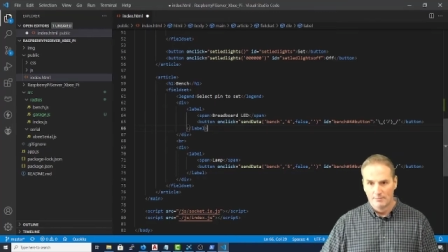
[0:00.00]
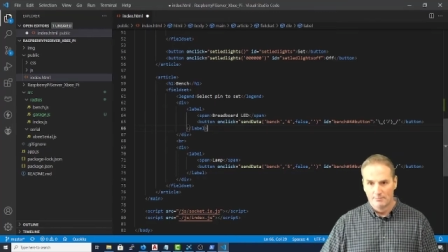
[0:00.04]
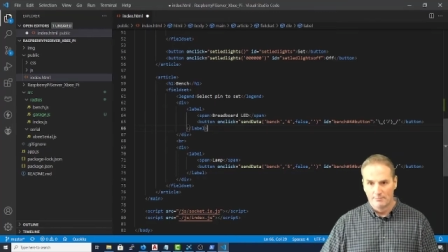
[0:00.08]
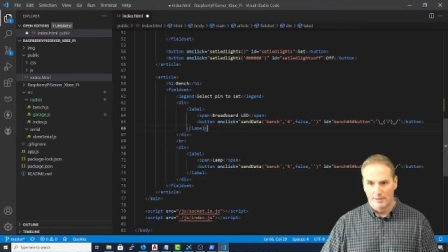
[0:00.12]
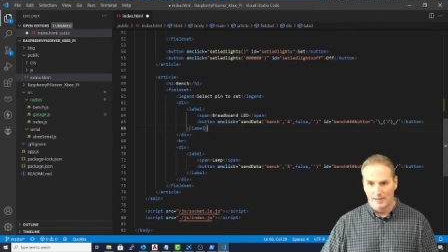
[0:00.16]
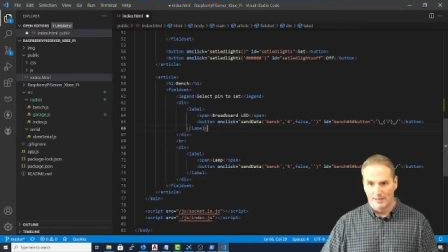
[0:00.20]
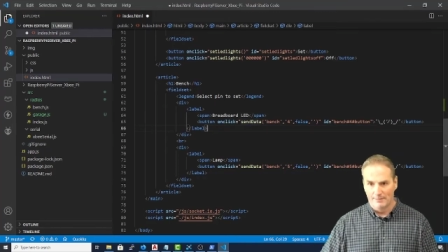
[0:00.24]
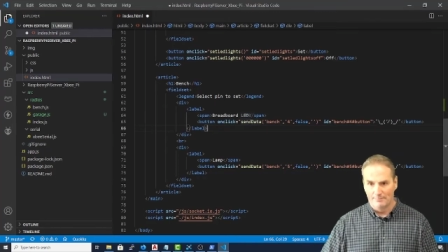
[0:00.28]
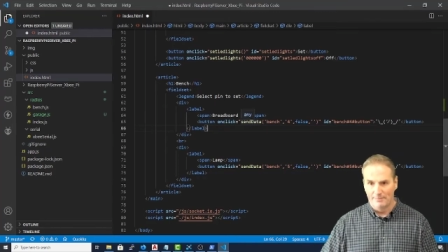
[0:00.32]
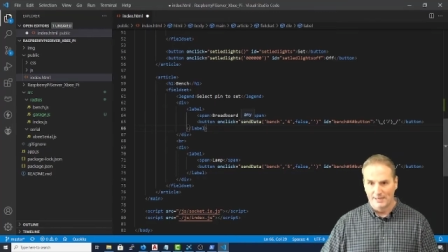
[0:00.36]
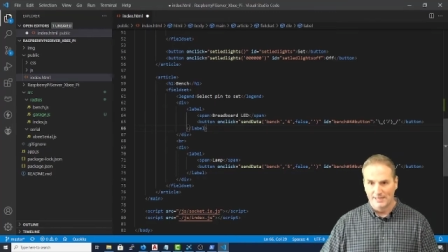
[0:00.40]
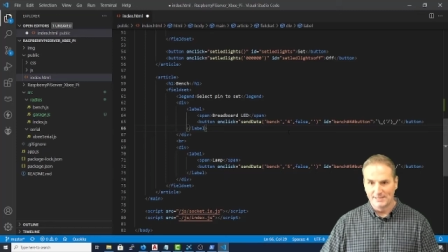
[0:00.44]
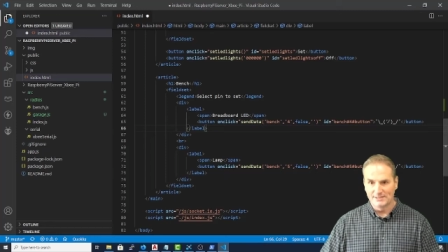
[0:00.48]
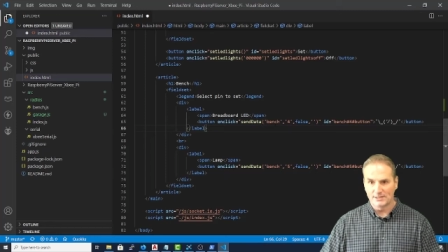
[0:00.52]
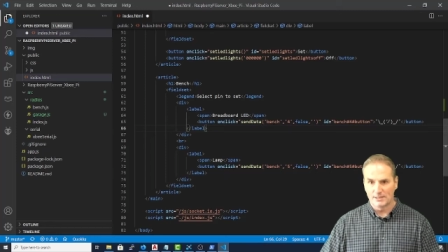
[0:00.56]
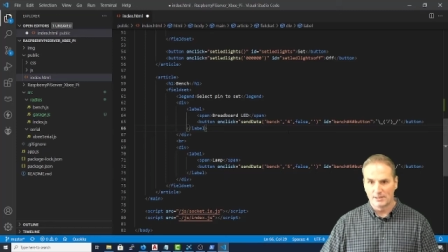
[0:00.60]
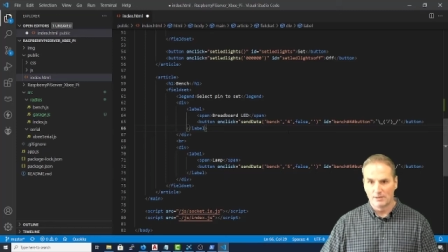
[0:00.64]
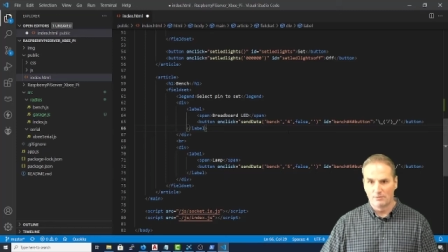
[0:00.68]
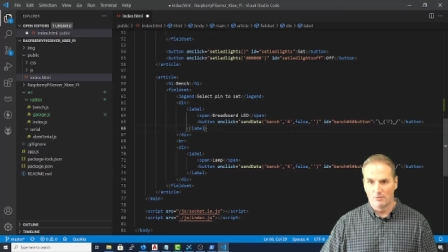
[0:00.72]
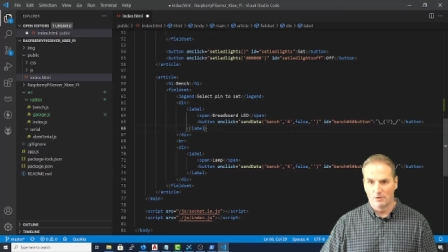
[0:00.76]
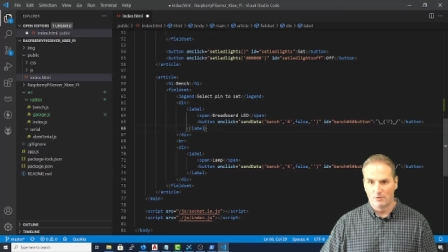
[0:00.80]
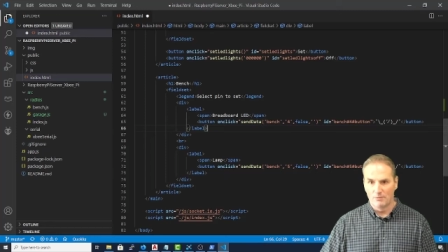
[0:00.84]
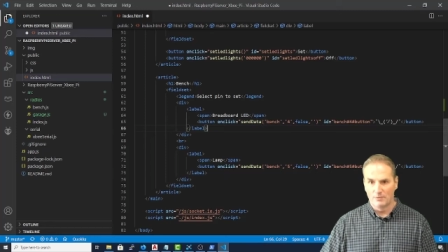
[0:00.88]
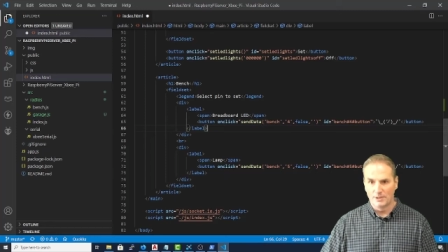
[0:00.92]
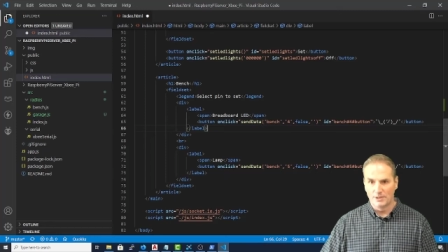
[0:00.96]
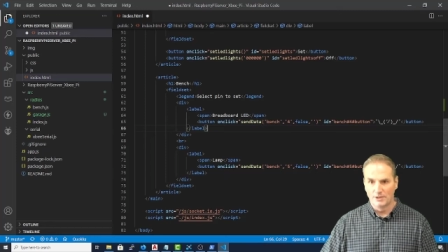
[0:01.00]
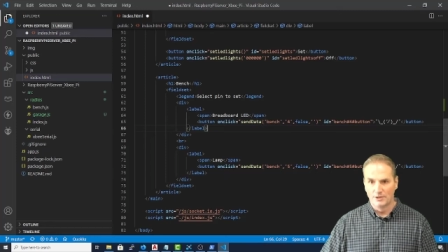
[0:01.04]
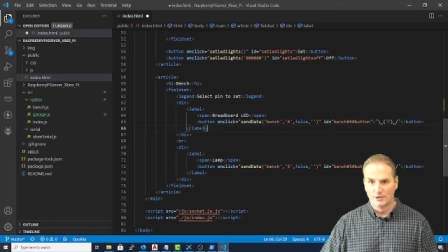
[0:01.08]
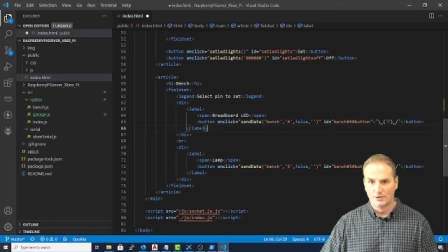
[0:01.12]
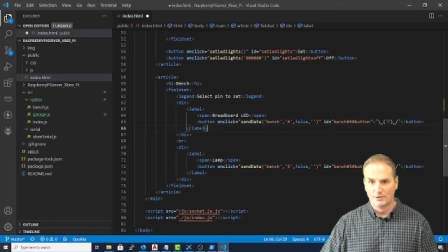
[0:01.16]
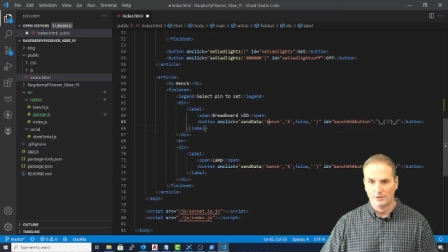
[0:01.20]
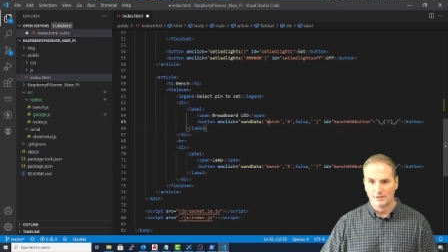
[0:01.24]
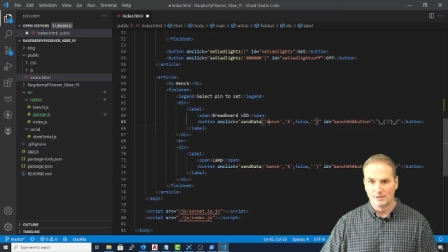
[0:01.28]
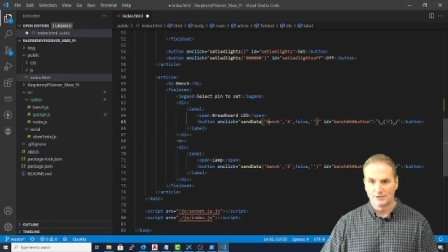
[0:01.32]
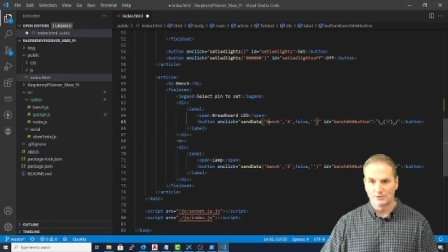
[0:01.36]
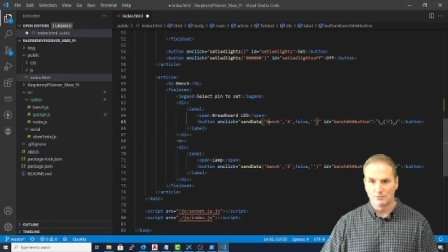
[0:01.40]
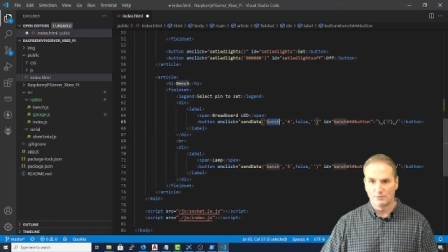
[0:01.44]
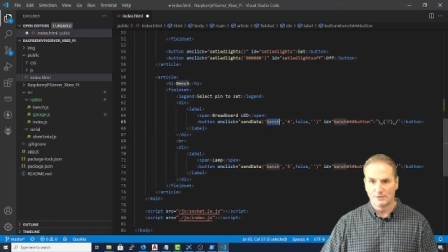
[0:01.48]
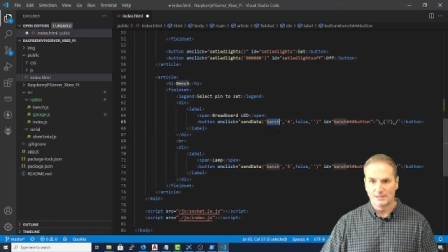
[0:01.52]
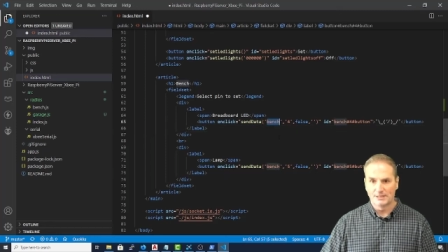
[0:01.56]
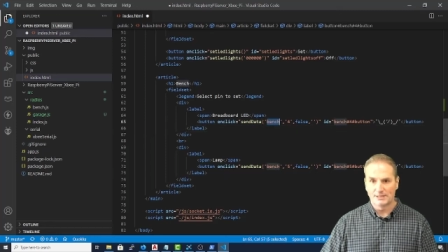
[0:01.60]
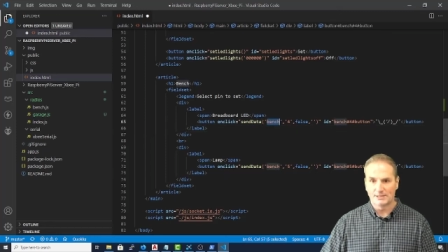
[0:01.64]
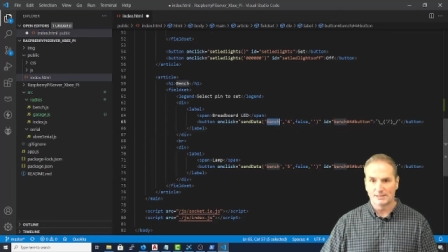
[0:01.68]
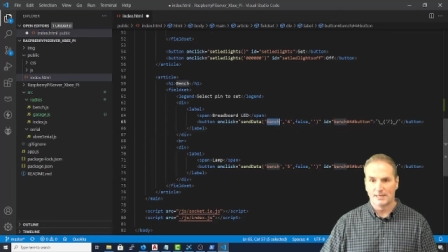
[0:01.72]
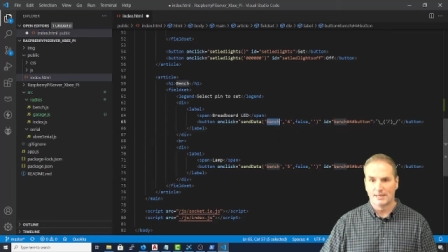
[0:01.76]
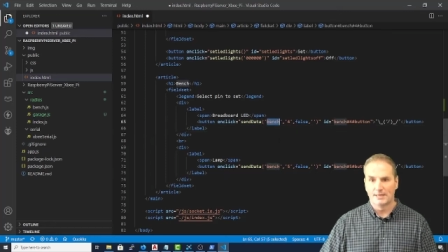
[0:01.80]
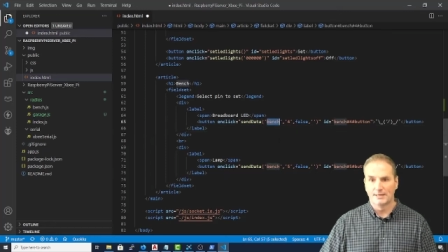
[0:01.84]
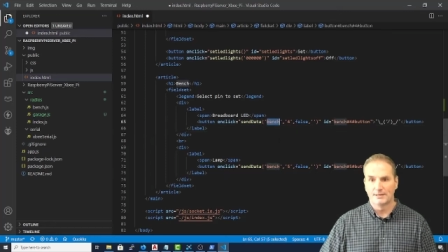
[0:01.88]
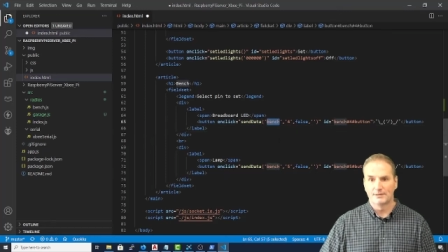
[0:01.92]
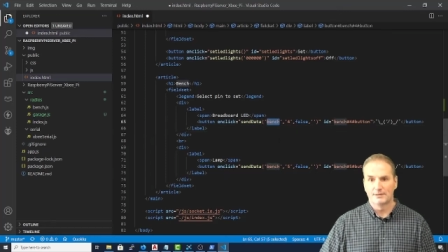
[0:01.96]
but basically what we do is we
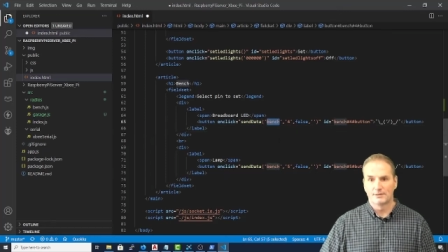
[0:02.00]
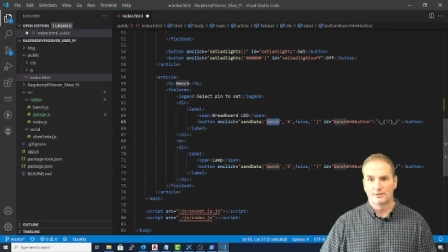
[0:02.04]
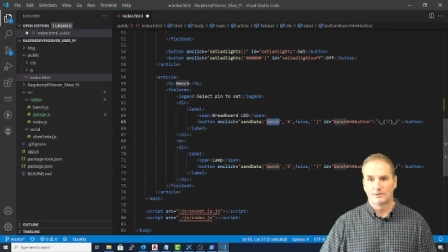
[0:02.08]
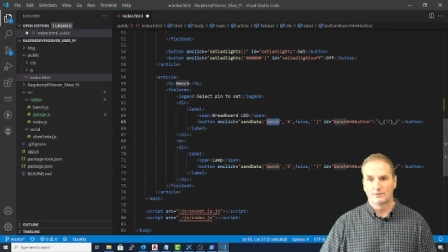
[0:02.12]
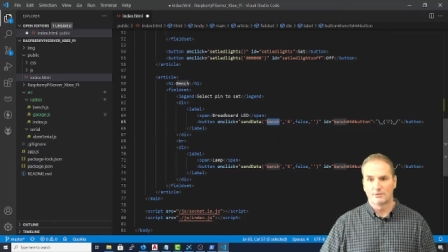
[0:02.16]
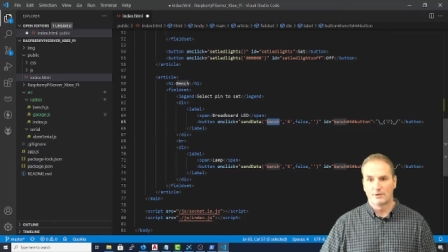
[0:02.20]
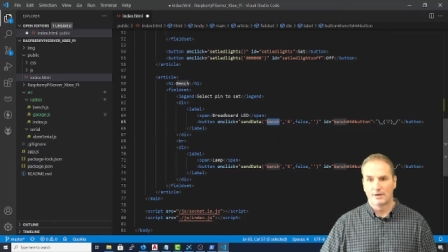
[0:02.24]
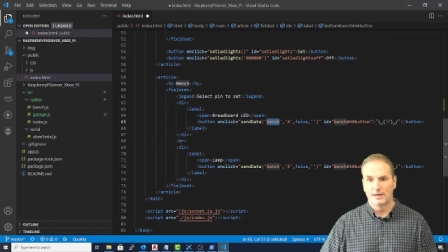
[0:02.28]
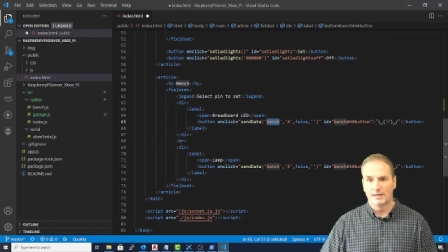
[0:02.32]
send,